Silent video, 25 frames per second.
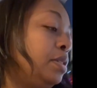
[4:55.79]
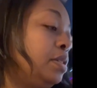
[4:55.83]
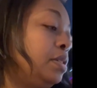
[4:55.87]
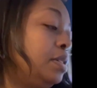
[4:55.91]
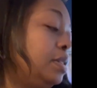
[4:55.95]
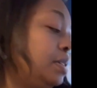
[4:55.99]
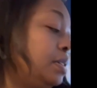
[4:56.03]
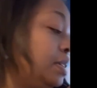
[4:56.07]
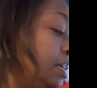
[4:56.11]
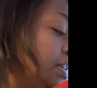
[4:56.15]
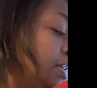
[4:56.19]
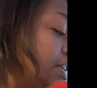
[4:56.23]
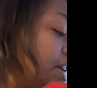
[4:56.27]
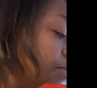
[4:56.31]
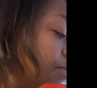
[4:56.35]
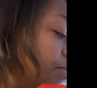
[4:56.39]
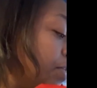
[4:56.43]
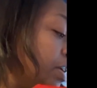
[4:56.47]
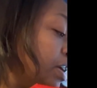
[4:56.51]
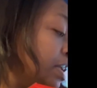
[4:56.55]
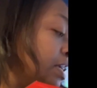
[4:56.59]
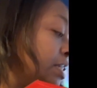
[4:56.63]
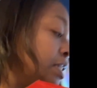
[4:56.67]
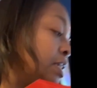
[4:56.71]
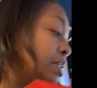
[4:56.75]
to sit down.
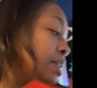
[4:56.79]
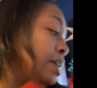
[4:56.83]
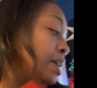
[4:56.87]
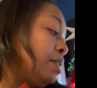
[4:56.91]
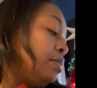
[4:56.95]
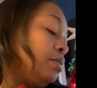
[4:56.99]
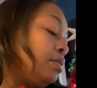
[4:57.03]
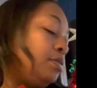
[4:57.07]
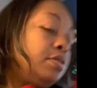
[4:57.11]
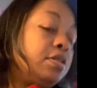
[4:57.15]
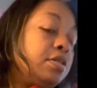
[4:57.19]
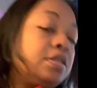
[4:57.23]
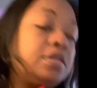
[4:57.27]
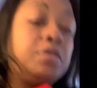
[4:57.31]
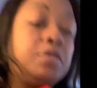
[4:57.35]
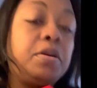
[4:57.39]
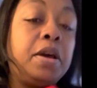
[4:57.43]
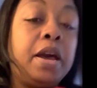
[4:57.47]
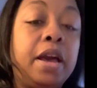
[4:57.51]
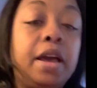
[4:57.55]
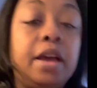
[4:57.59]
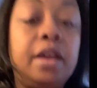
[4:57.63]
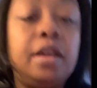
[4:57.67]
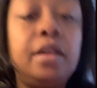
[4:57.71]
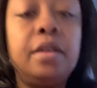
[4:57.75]
We're gonna sit down and do this,
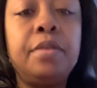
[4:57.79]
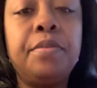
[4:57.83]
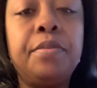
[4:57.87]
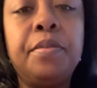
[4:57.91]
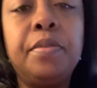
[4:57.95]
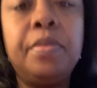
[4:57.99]
okay?